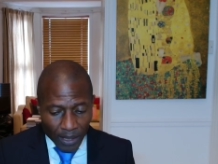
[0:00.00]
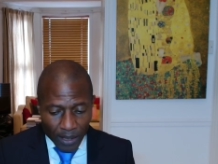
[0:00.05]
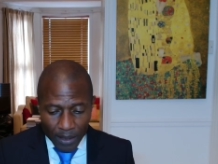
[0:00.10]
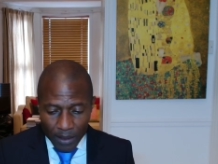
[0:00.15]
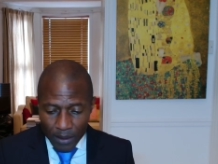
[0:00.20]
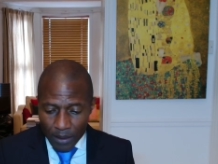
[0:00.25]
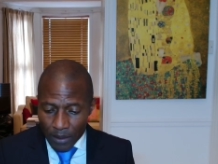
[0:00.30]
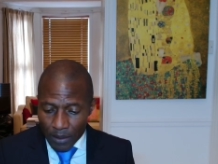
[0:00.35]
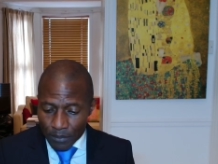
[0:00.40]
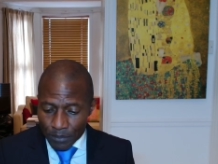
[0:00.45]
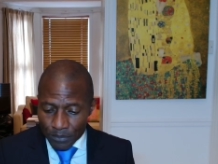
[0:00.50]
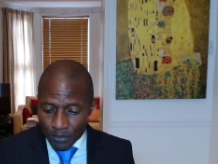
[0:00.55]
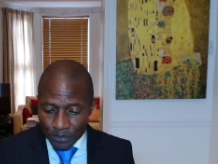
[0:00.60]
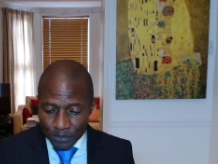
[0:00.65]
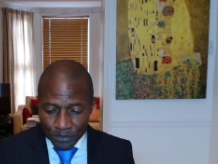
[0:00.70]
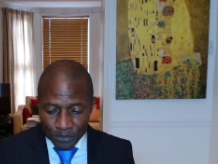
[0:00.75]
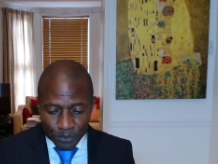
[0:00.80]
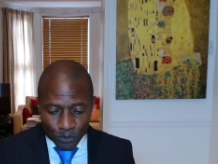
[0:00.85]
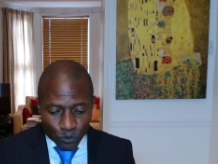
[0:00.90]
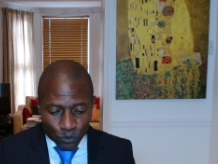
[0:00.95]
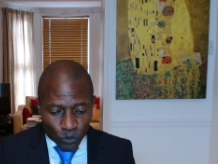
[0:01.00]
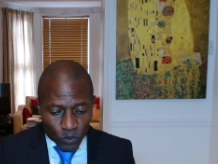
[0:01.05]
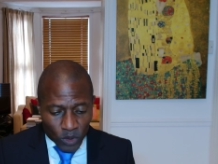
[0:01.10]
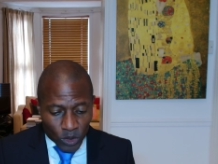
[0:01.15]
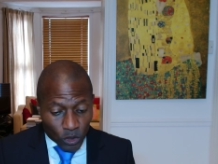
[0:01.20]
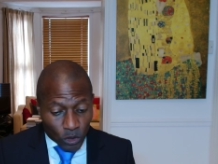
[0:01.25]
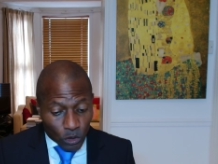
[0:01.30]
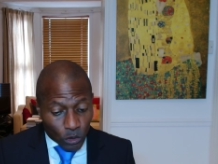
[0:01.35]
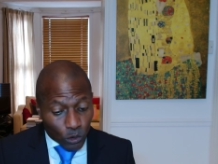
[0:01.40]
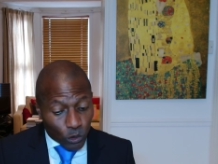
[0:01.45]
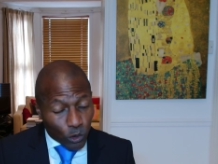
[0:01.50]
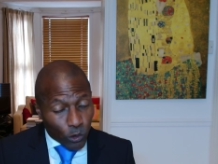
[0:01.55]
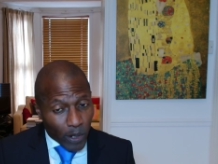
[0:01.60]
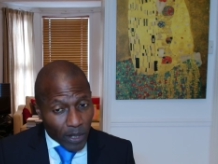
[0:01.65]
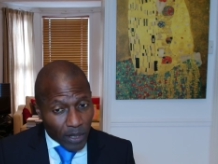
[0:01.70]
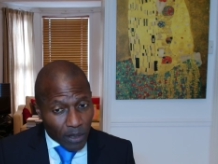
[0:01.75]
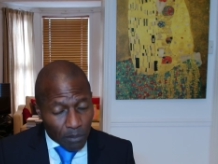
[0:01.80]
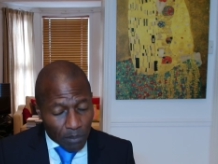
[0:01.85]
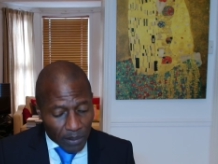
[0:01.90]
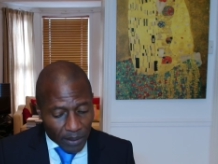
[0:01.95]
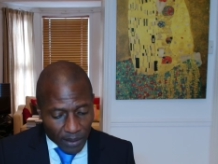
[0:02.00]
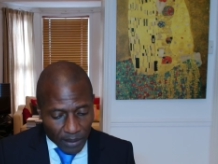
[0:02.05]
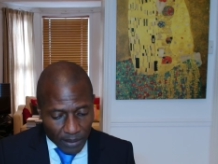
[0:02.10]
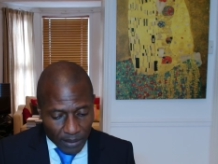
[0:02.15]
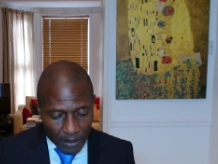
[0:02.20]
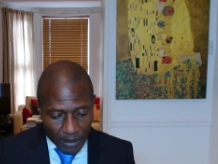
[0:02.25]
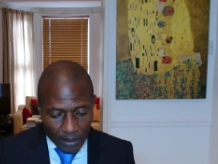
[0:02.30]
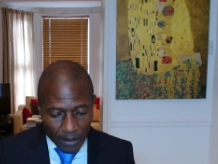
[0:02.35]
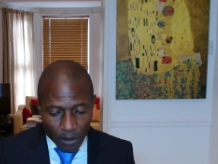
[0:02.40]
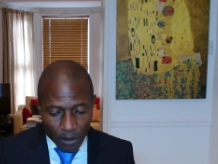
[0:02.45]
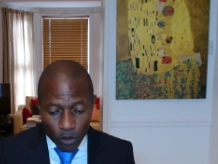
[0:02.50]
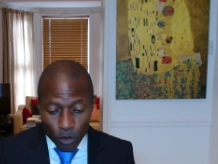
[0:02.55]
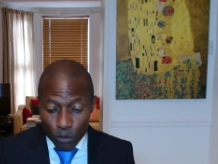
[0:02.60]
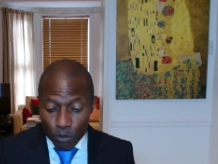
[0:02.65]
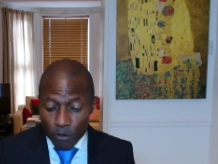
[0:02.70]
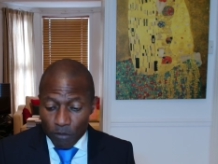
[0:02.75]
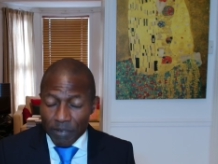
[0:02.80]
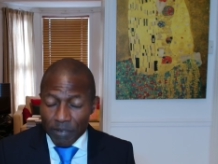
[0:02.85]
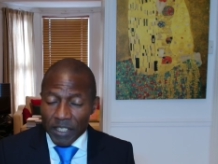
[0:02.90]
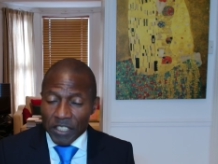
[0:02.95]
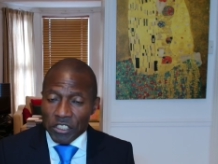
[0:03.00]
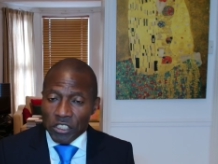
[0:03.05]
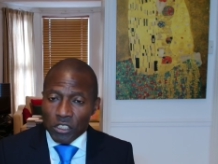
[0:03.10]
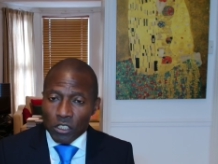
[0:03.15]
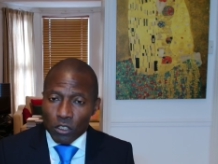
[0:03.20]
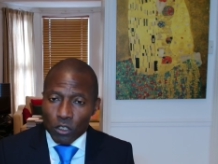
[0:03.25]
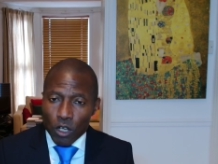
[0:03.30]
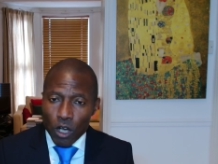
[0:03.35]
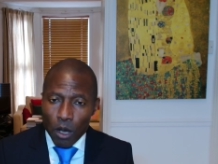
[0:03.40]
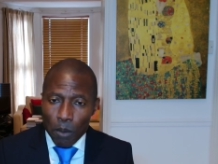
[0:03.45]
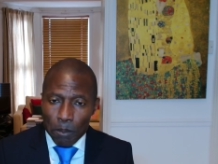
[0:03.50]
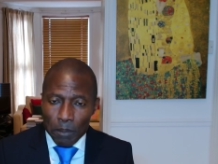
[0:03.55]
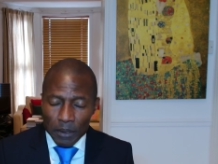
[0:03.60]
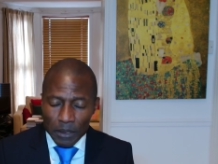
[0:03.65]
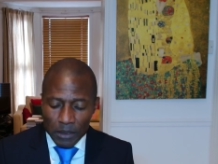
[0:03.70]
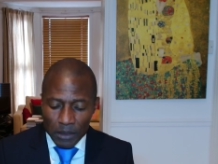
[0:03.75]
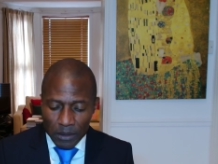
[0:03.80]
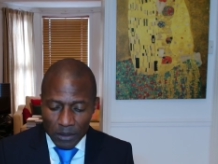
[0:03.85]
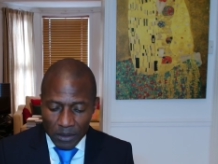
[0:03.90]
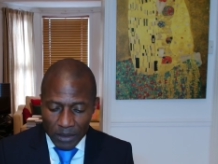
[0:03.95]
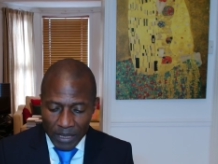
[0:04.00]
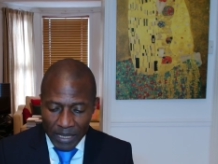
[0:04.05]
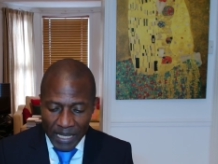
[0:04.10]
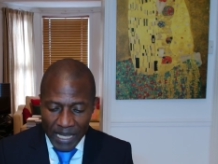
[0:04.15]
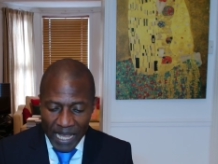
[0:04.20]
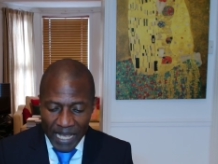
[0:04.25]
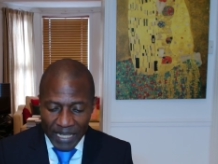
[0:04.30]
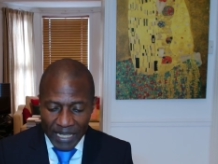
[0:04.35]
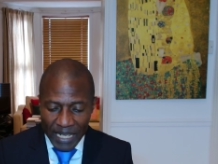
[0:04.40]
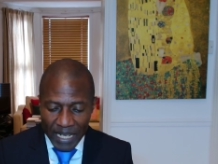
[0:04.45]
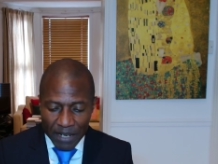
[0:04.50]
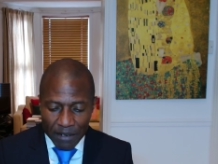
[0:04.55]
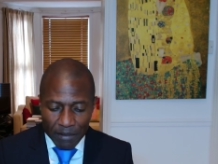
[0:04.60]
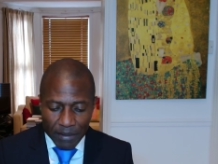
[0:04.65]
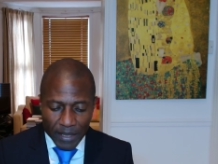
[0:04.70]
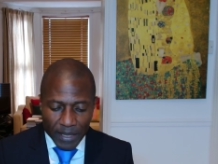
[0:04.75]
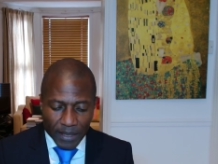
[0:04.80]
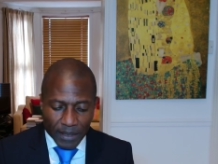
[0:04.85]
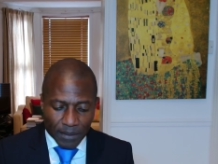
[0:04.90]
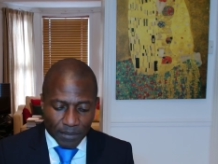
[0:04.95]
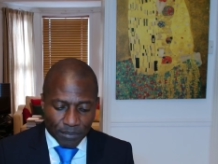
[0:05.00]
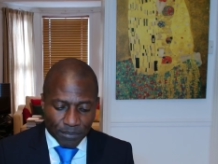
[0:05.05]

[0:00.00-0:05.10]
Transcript: to credibility or professional competence in that area.